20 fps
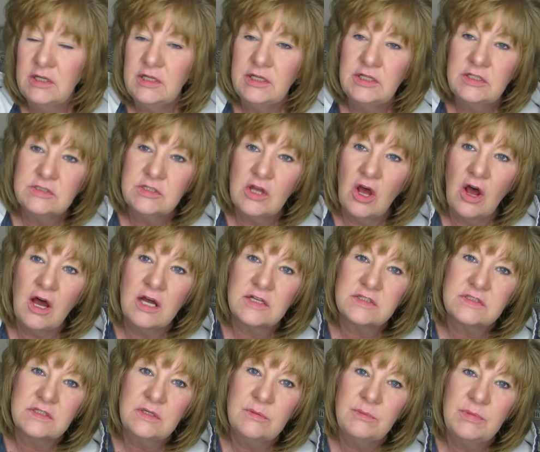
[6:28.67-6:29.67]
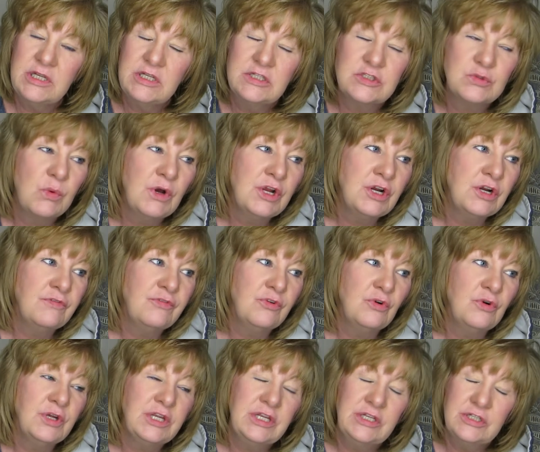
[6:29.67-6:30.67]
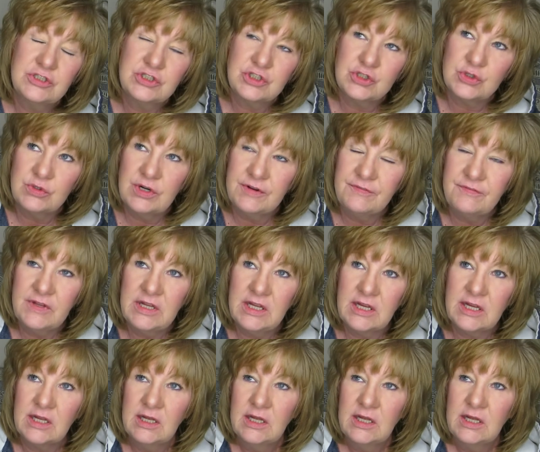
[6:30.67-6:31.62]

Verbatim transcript: He is awesome. He is wonderful. He is terrific.